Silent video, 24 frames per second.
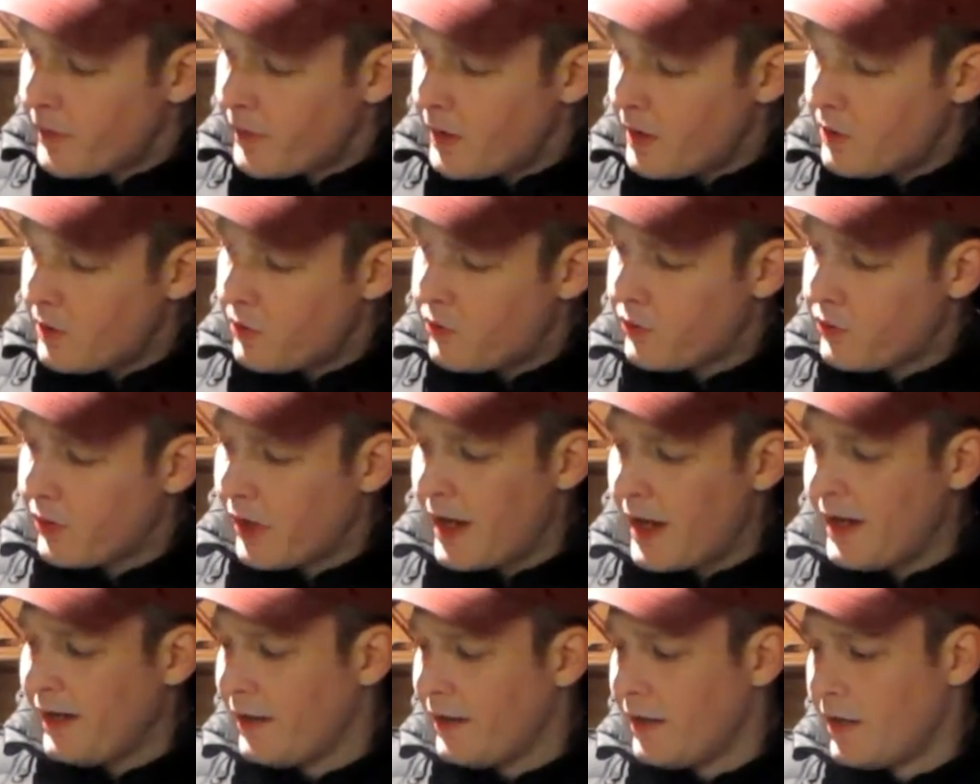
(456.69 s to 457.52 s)
A
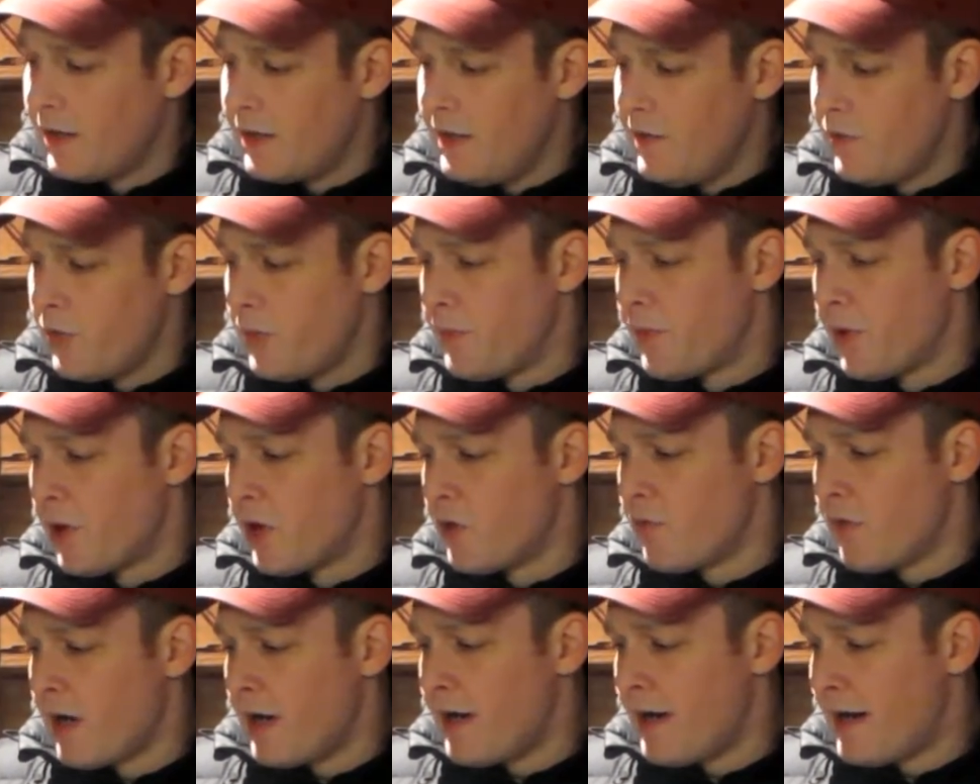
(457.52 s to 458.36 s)
slightly uneven burn
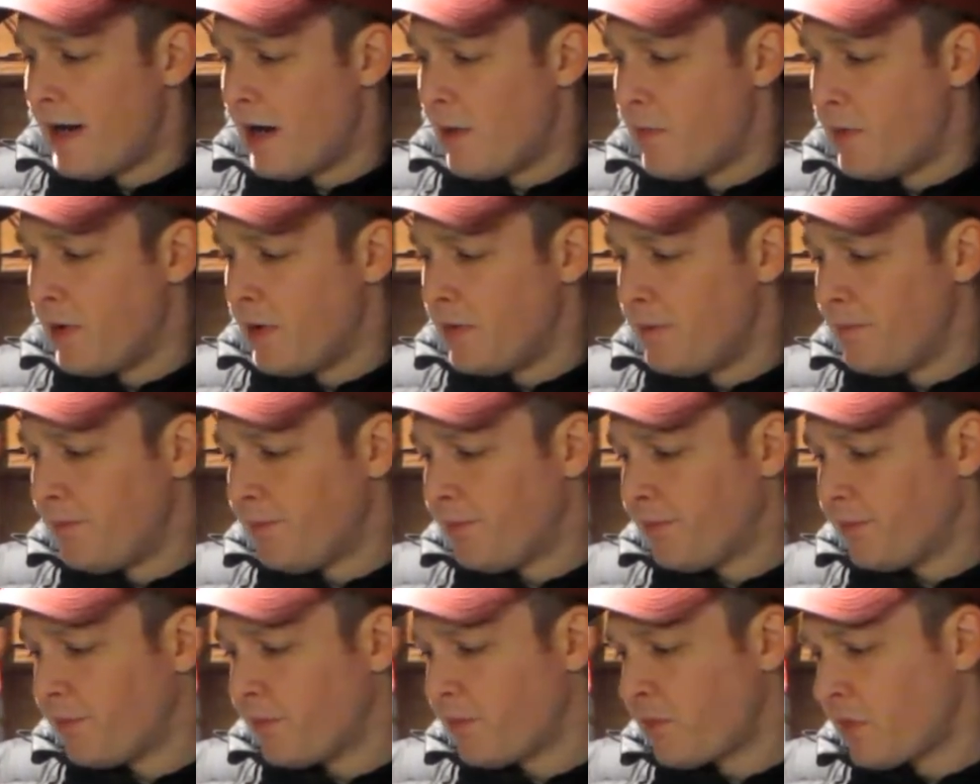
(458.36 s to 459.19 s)
right now, but
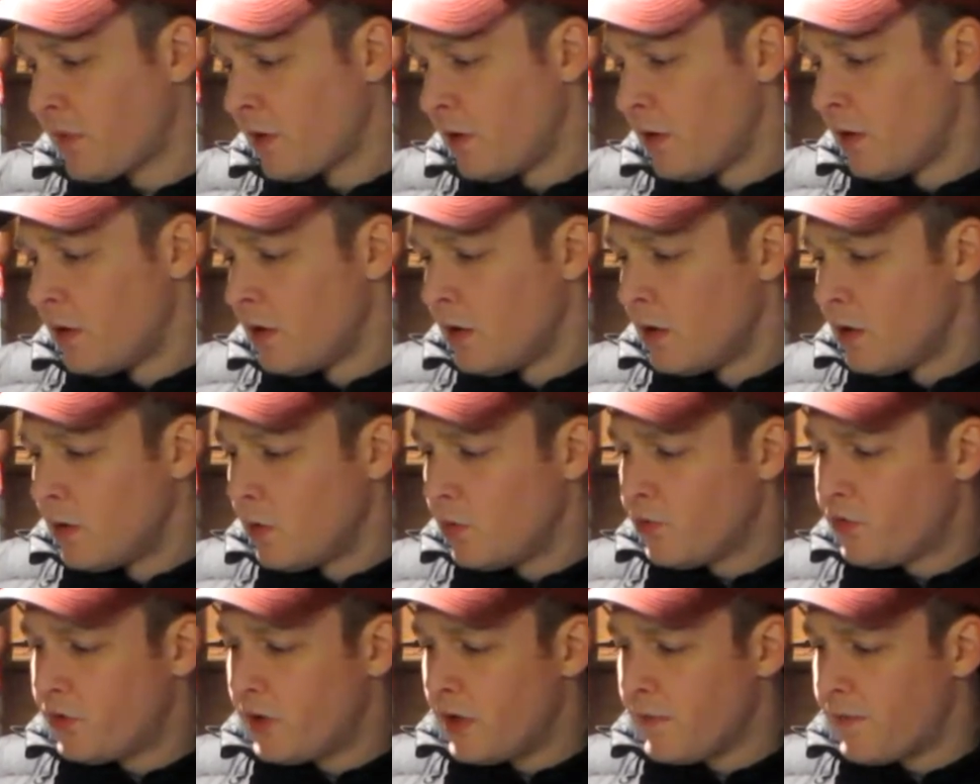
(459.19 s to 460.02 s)

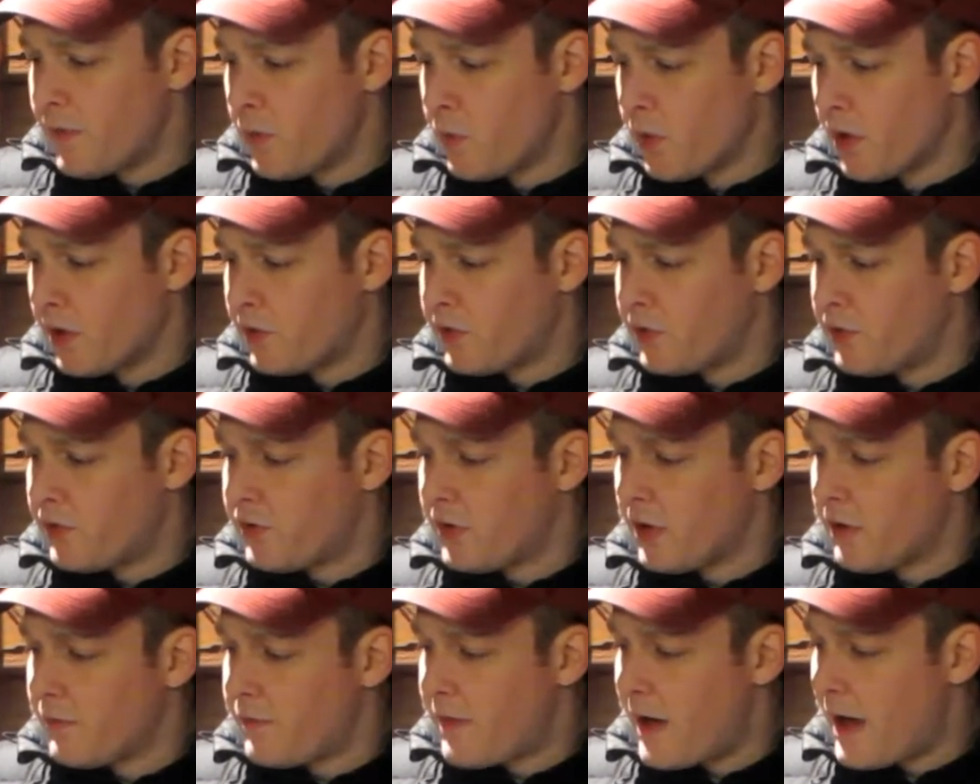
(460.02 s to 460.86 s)
we'll see if it works
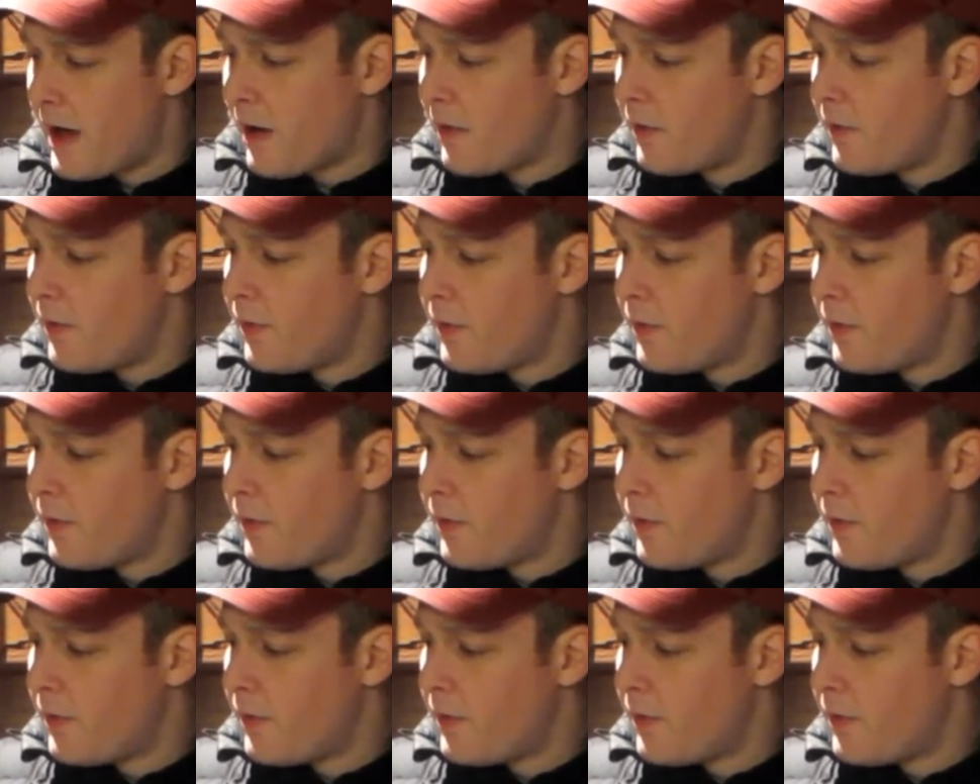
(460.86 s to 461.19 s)
itself out.